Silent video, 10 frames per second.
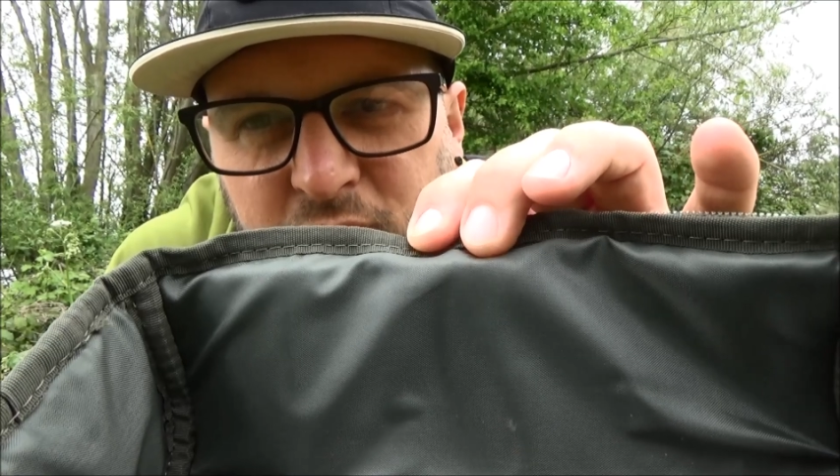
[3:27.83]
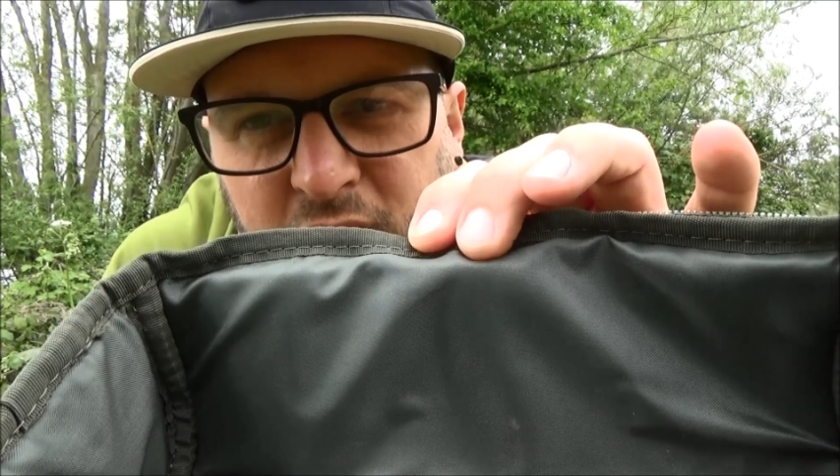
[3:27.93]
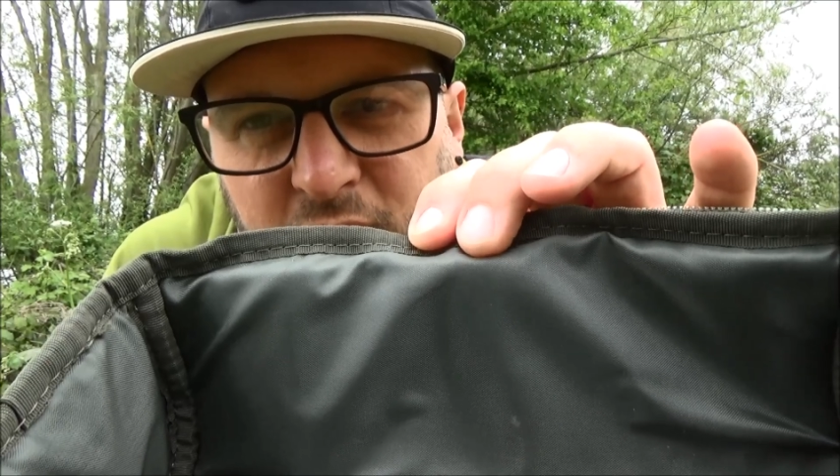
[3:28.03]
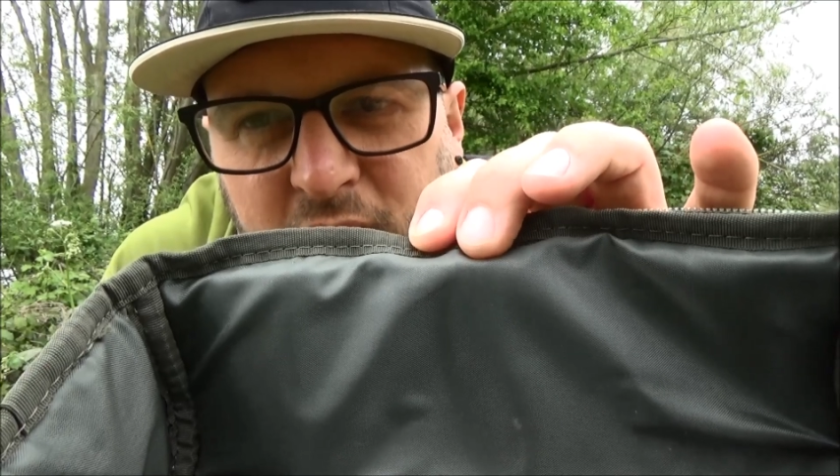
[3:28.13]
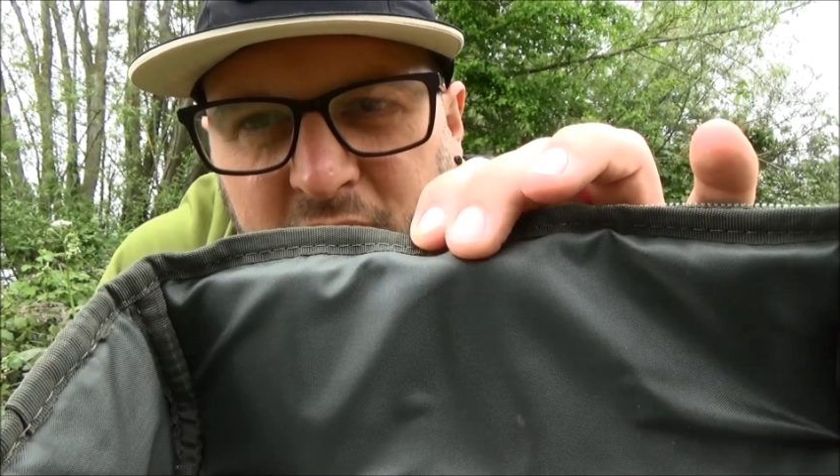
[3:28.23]

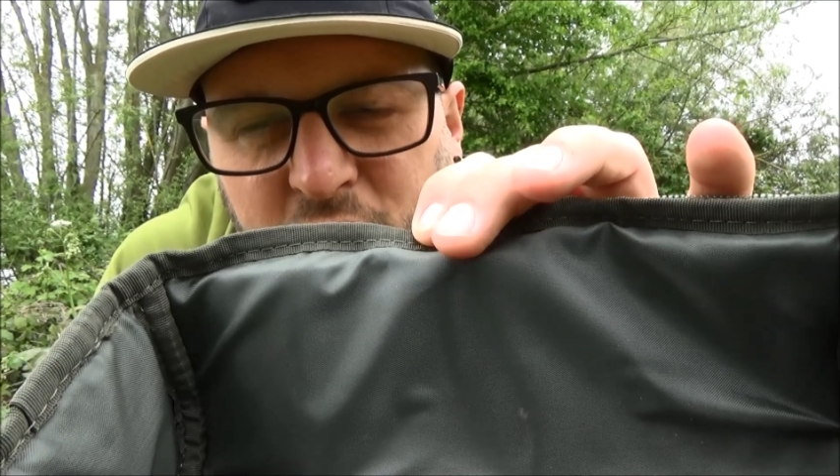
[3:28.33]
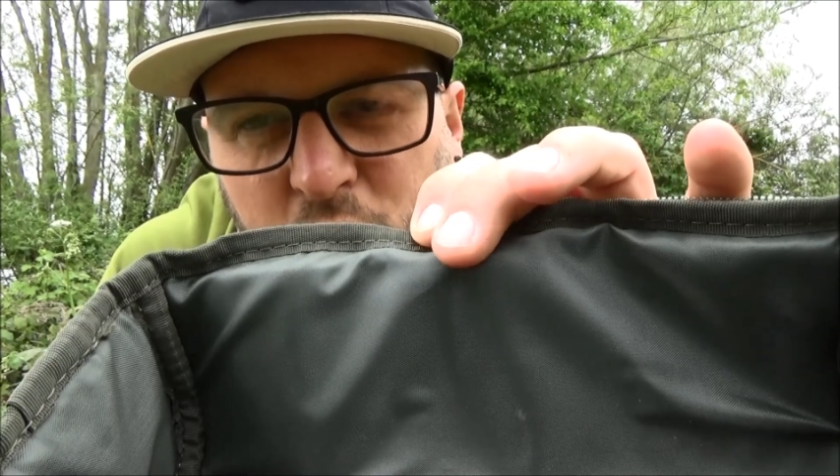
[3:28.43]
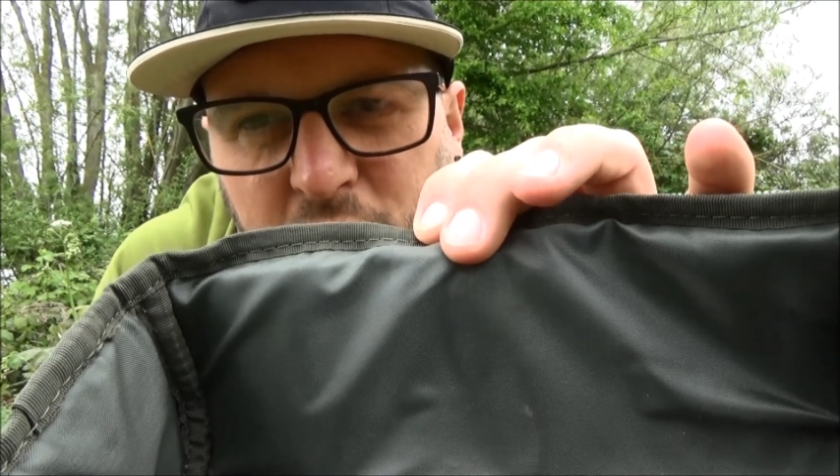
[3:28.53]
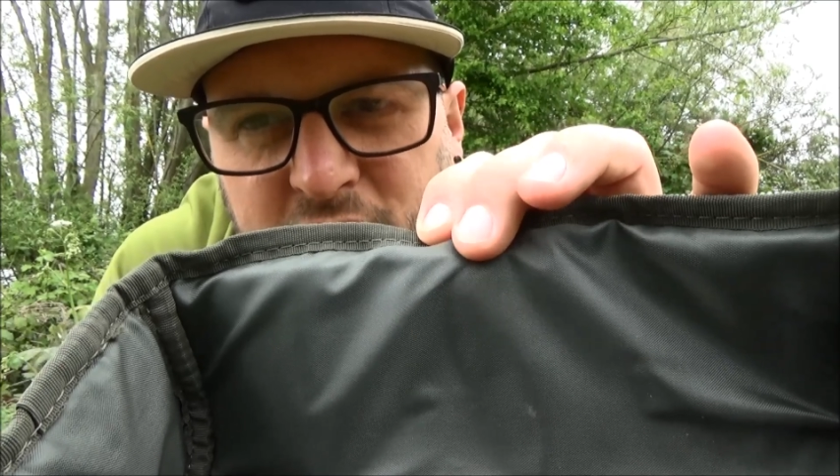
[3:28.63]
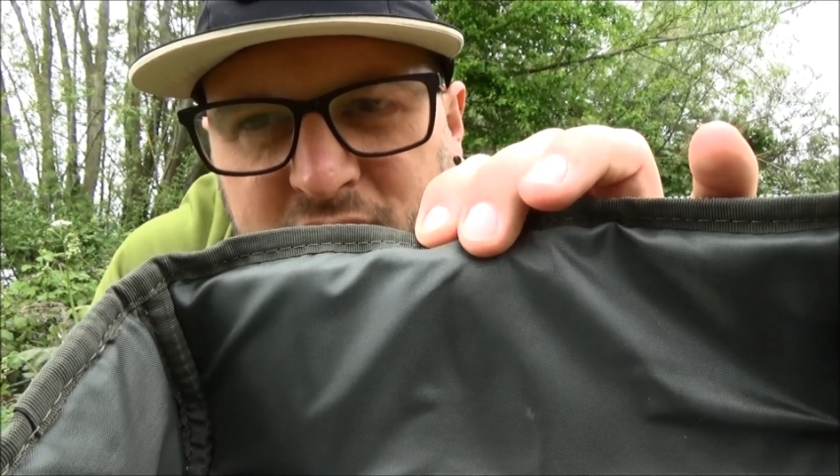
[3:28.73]
getting
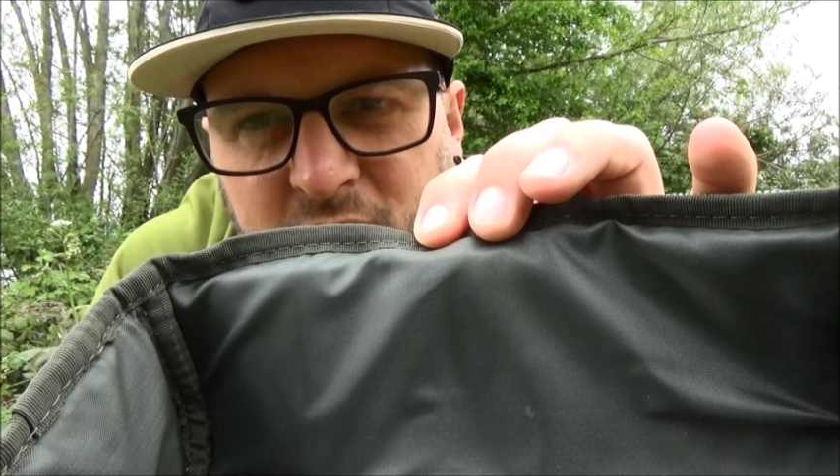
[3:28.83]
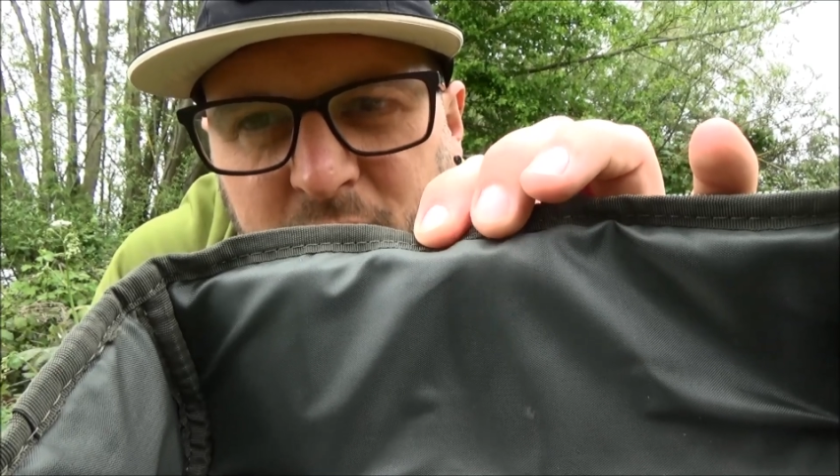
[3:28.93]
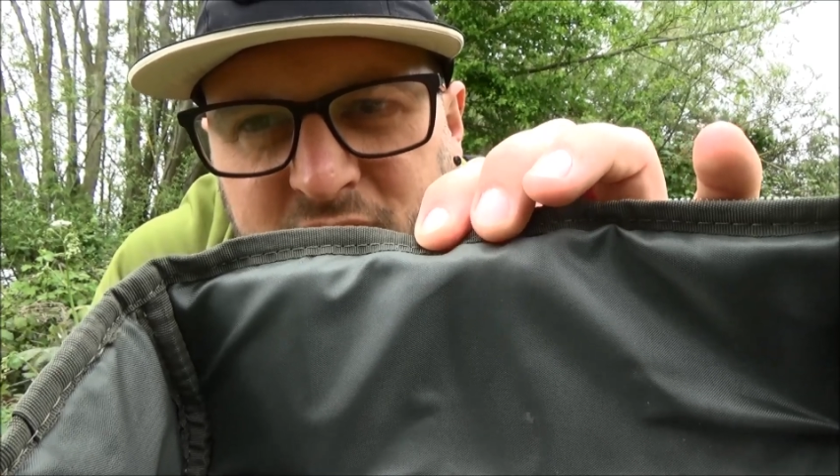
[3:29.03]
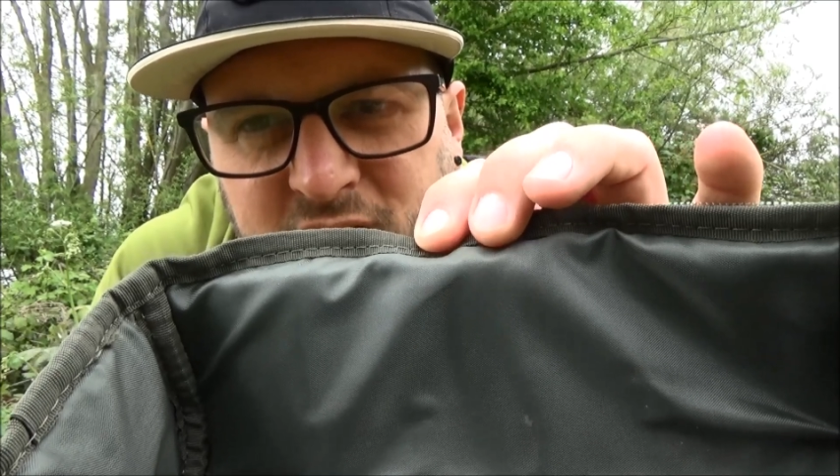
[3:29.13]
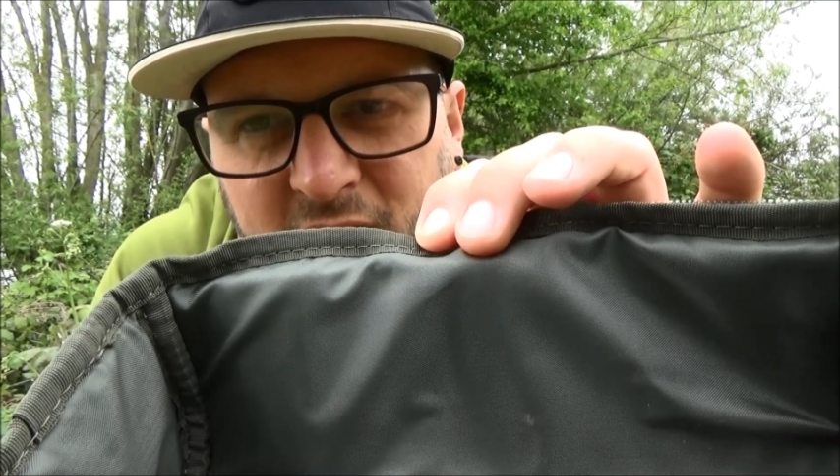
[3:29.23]
caught in the zip
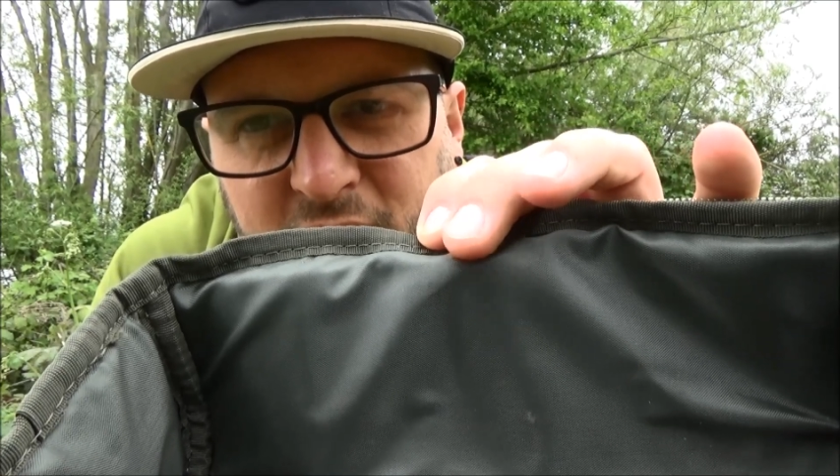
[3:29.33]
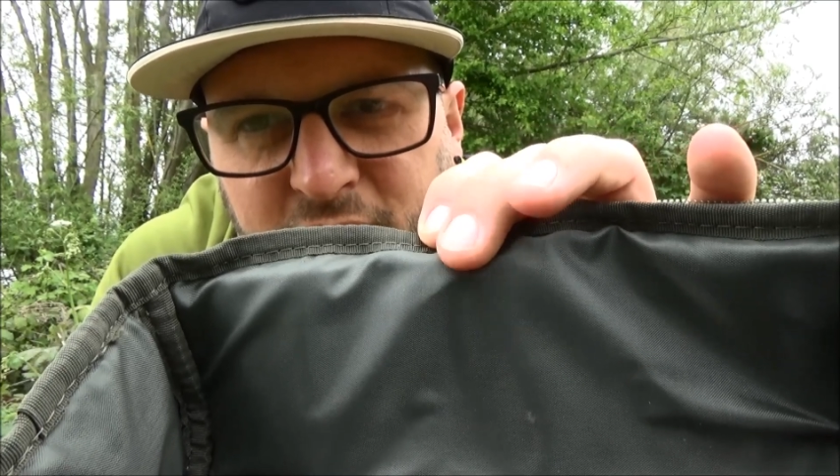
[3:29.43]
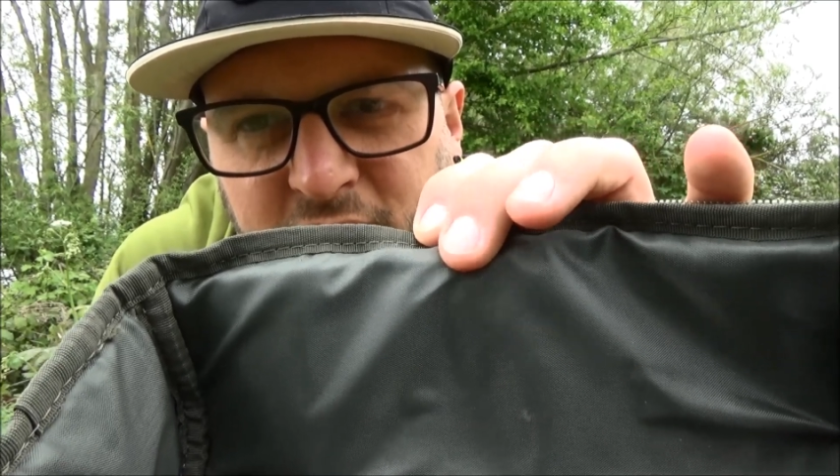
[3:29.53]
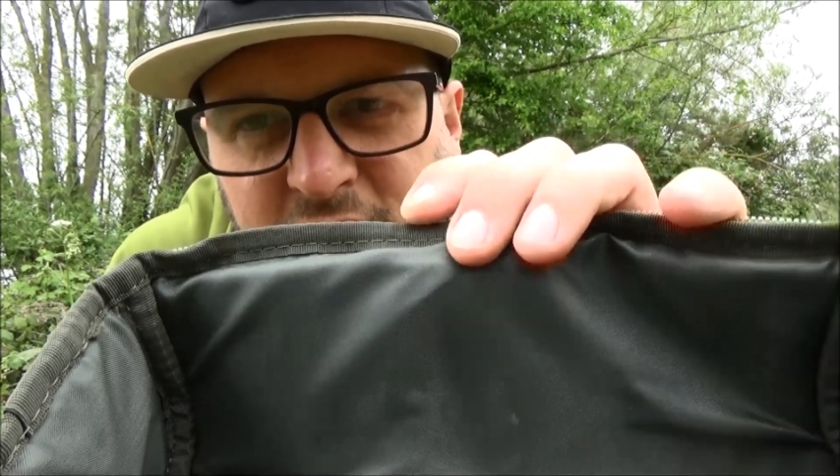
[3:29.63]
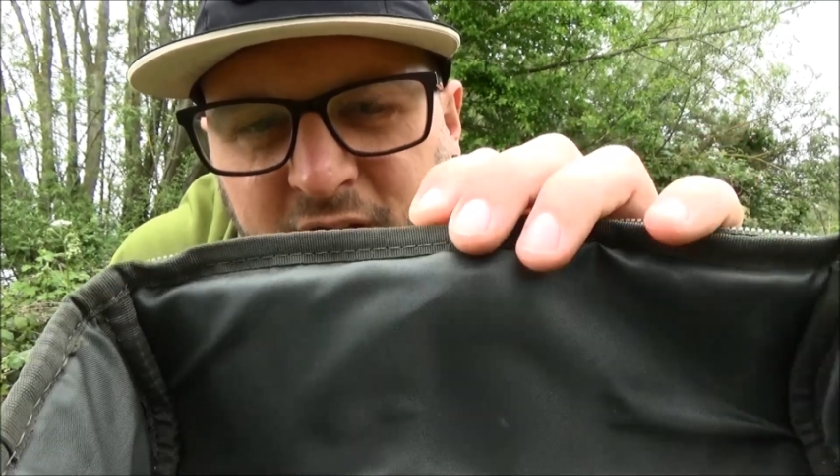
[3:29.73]
and
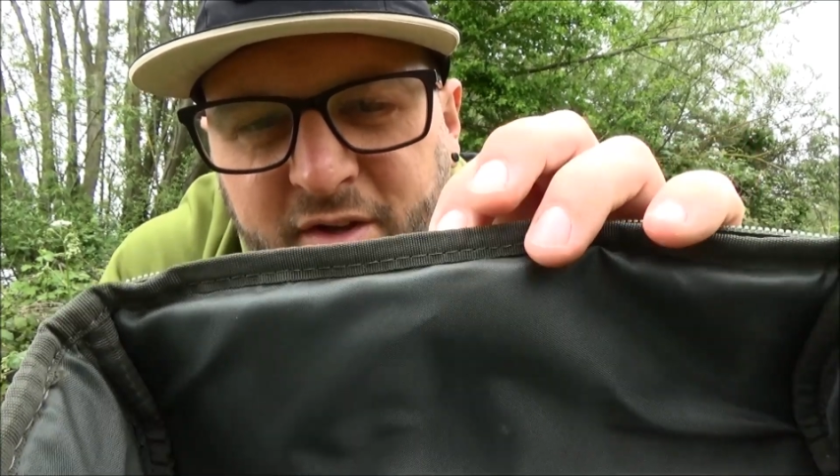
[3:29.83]
tearing.